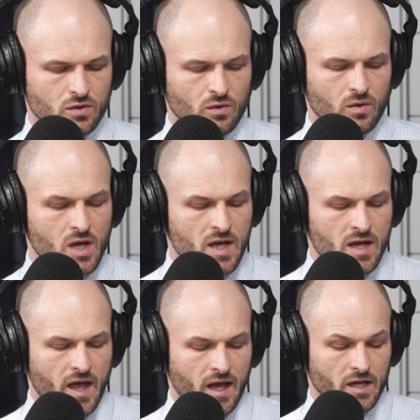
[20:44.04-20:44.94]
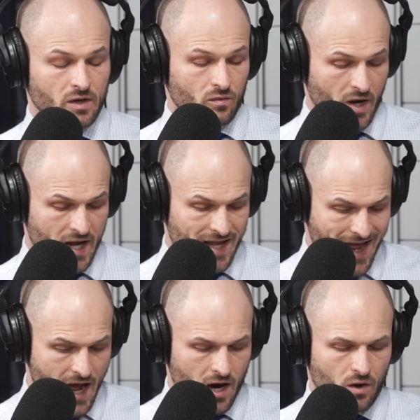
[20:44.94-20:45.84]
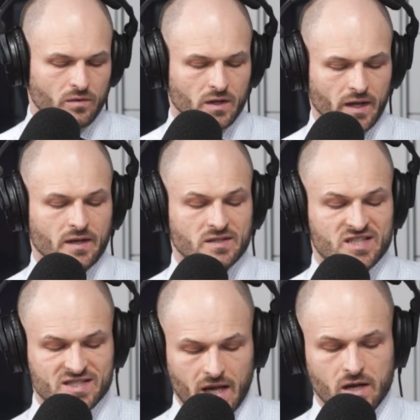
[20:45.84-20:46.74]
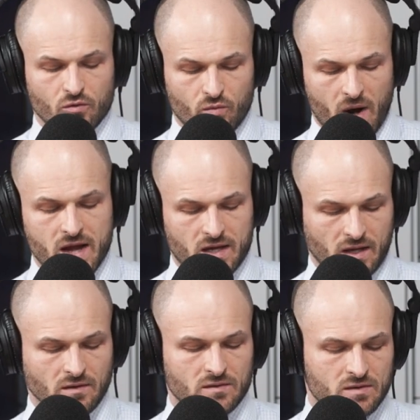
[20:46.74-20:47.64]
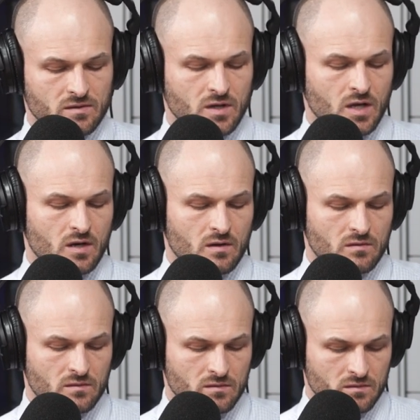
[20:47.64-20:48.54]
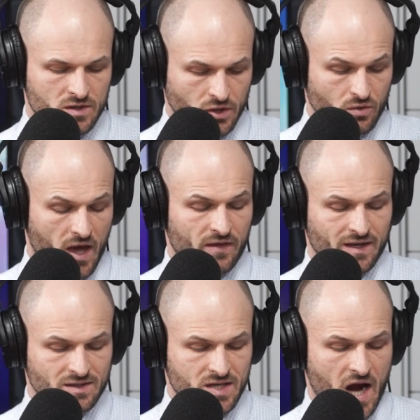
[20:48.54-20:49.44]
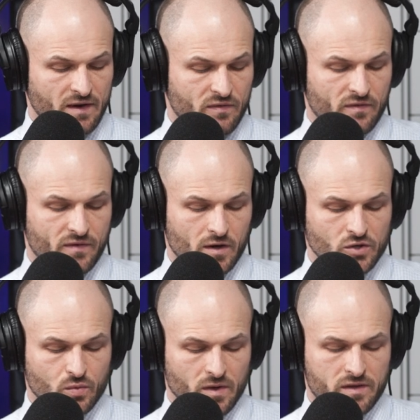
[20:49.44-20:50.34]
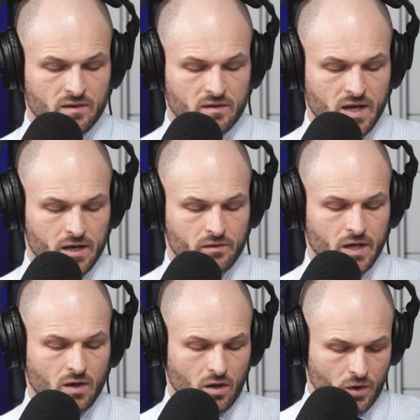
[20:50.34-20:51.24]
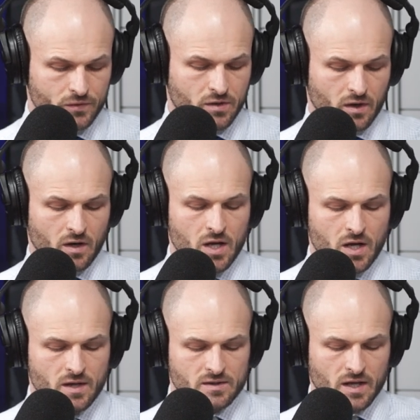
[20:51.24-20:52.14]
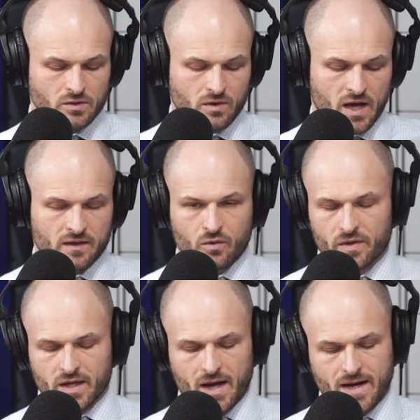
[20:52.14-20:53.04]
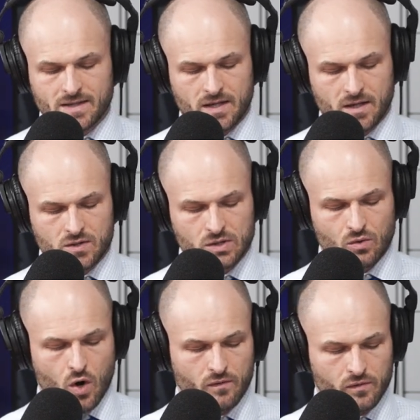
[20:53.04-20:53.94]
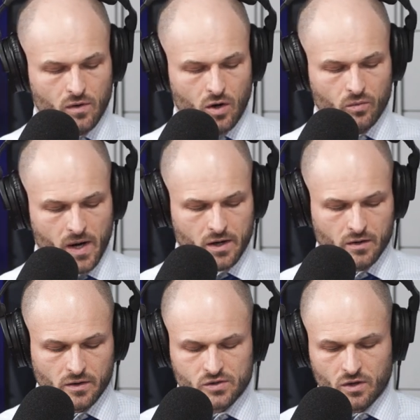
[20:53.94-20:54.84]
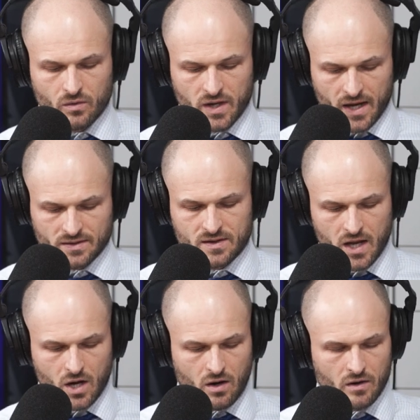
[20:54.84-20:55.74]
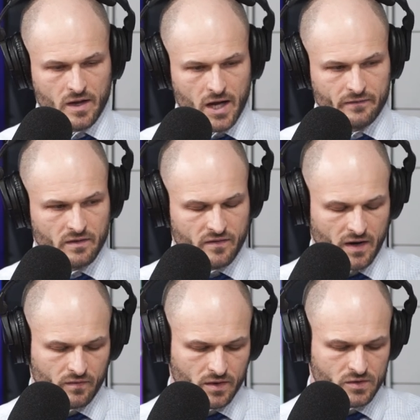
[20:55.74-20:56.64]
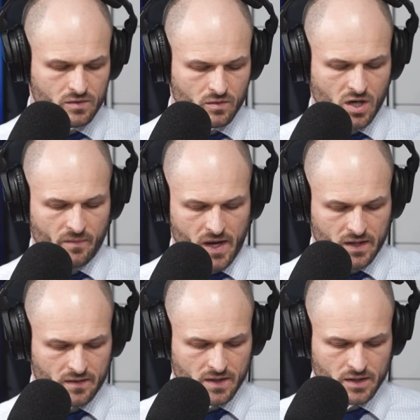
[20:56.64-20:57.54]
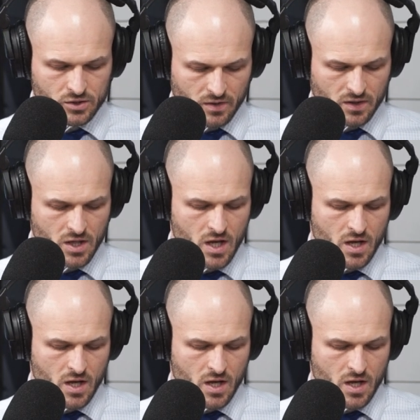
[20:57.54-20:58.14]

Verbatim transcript: II, and right now the latest state rankings. Central Catholic is tied for first with Kettering Altar. Central Catholic with a 19-2 overall record. So, yes, they are the heavy favorites to come out of the district